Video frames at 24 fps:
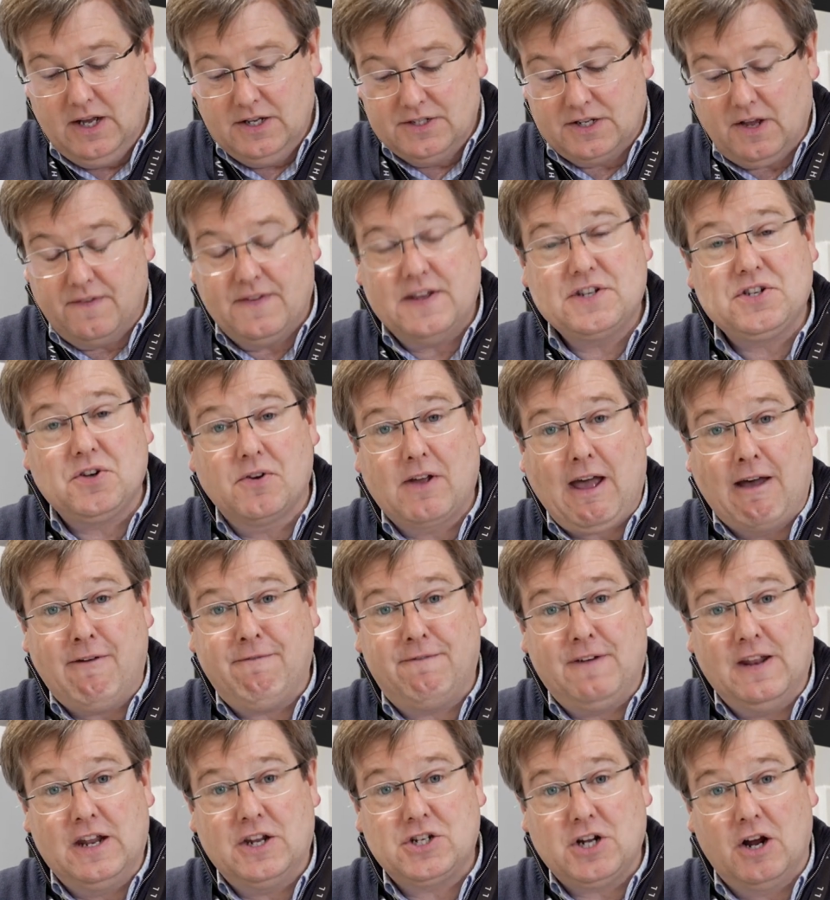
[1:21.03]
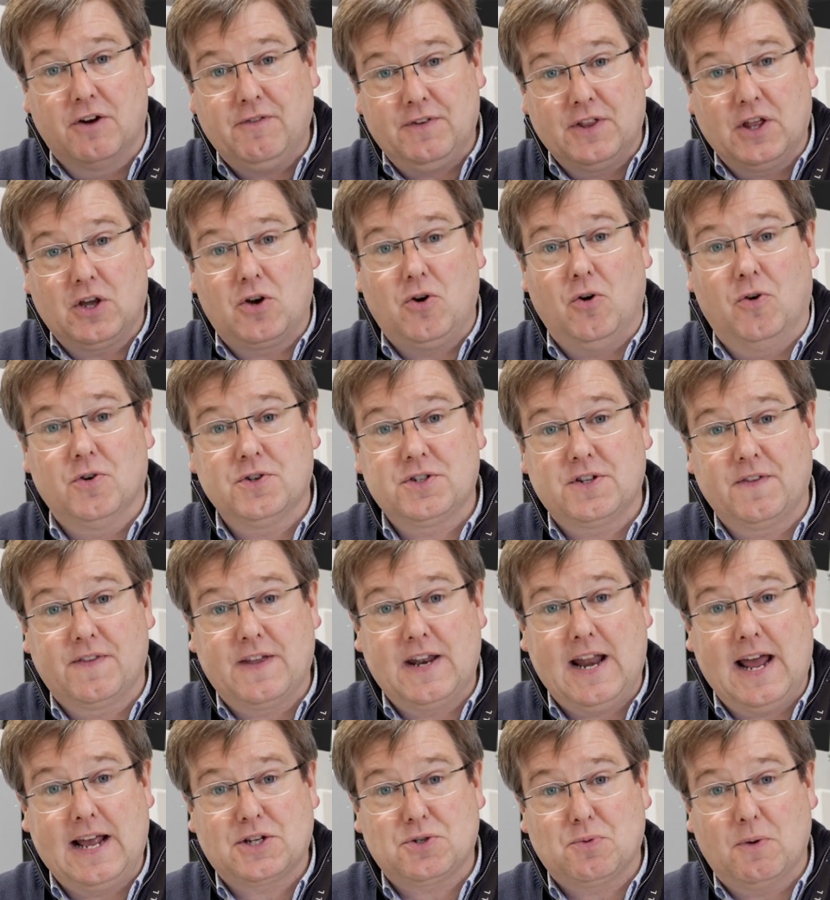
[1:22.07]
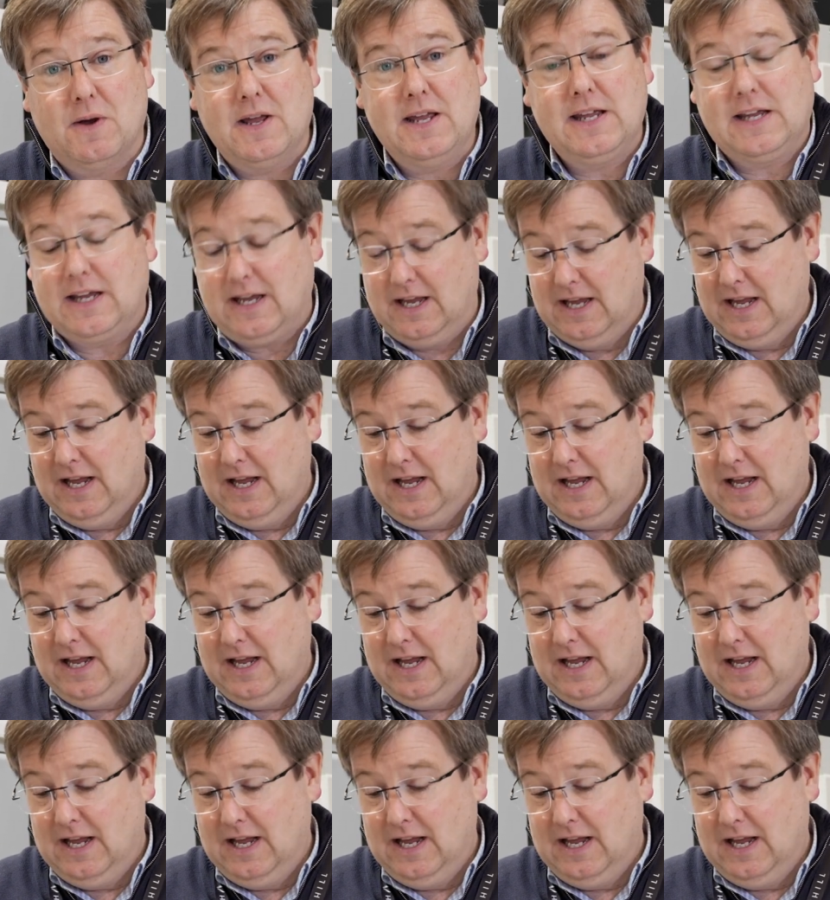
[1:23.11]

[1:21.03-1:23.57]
So this will get finished over the course of the next week,